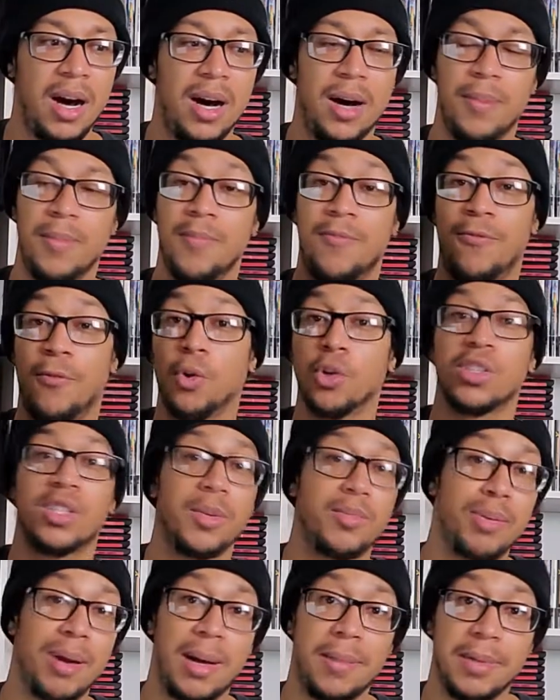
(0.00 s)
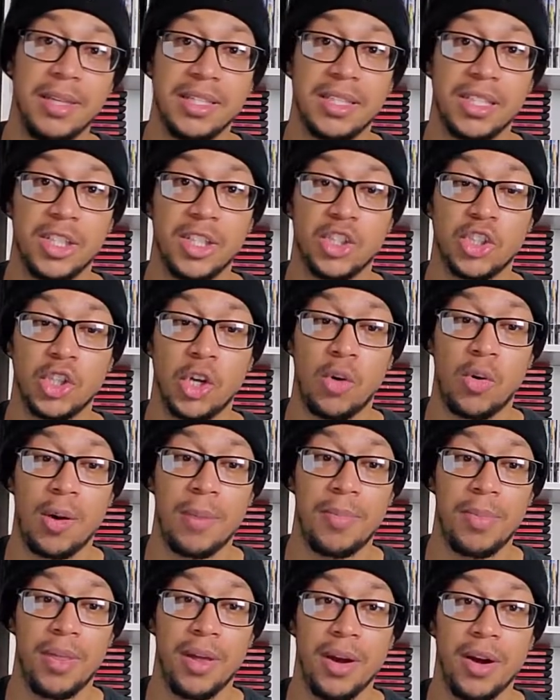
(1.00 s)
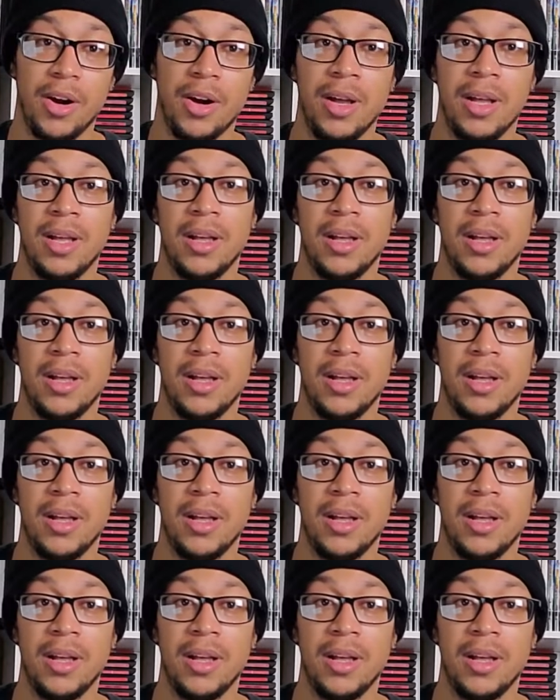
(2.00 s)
Forza probably is going to show up there.